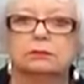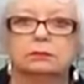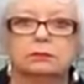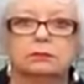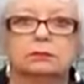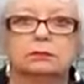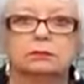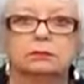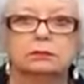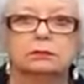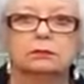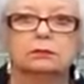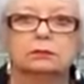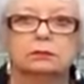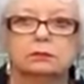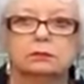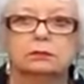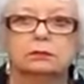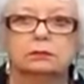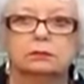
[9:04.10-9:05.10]

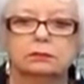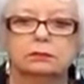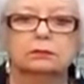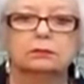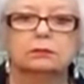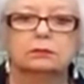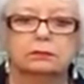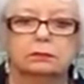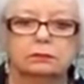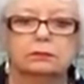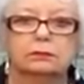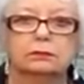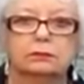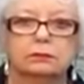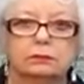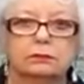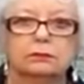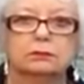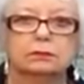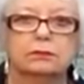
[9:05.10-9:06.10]

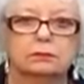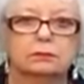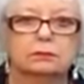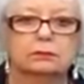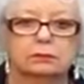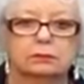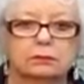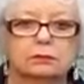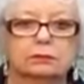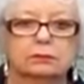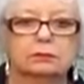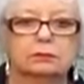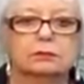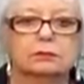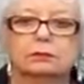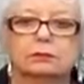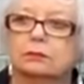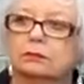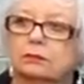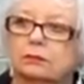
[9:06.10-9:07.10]

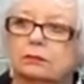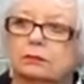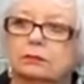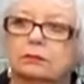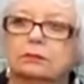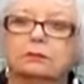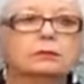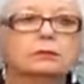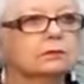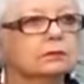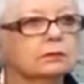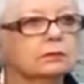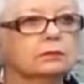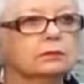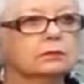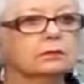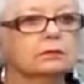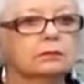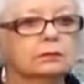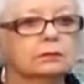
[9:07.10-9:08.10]

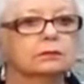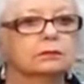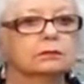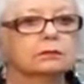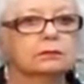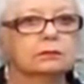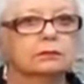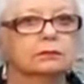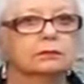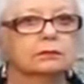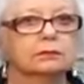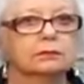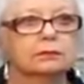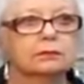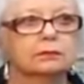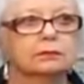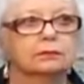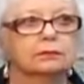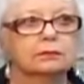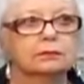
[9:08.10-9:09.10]

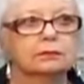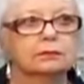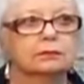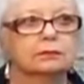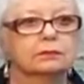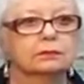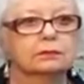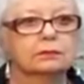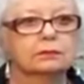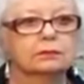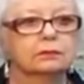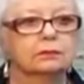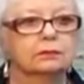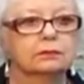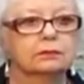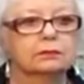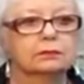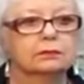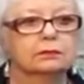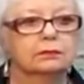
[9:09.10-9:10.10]

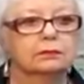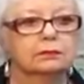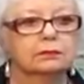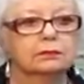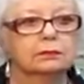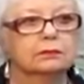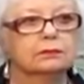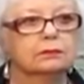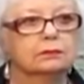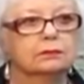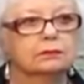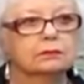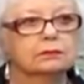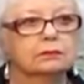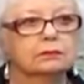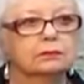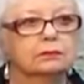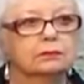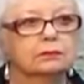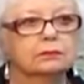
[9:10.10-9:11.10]

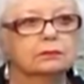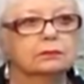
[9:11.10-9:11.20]
This person isn't speaking.